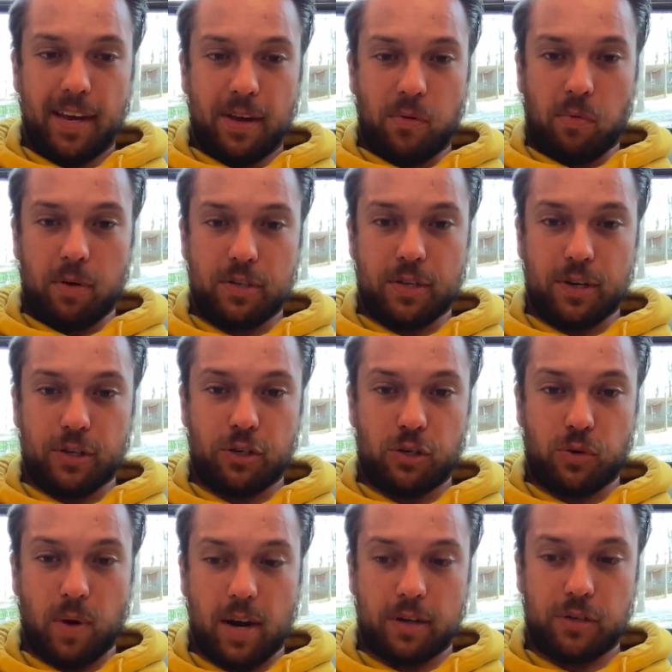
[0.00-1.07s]
wants the
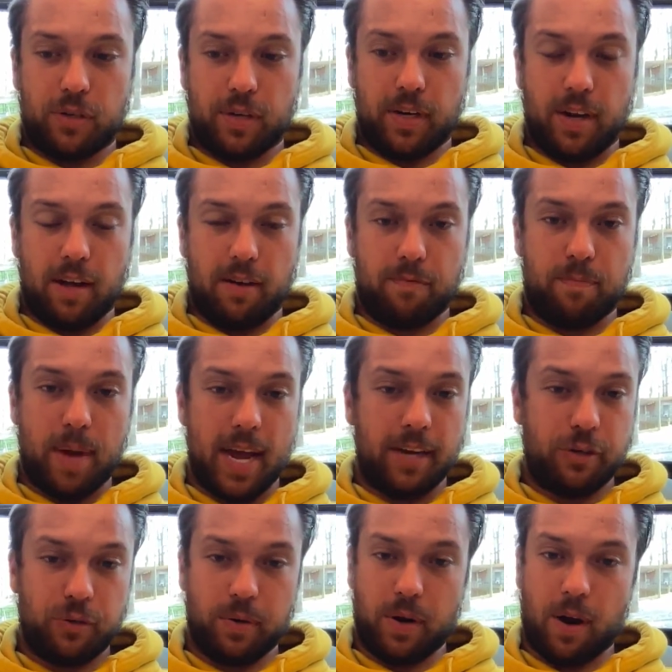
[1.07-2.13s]
destruction of
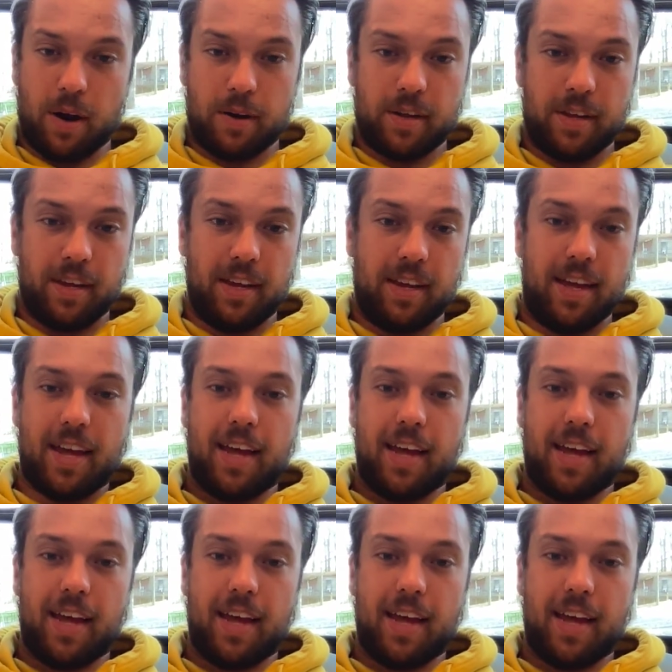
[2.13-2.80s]
patriarchy